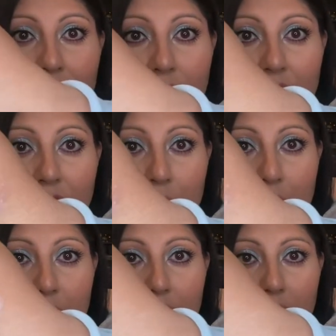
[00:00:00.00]
Very
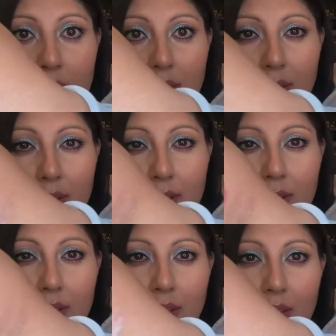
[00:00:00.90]
pretty,
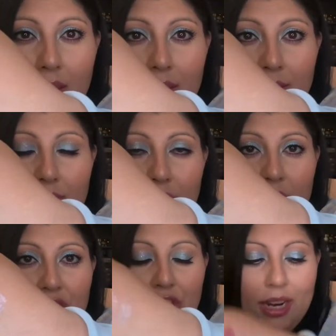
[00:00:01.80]

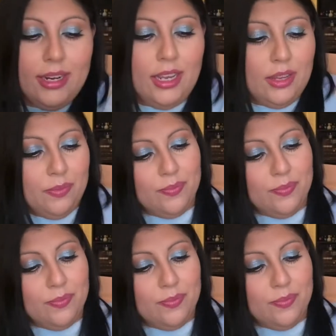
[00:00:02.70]
very shiny.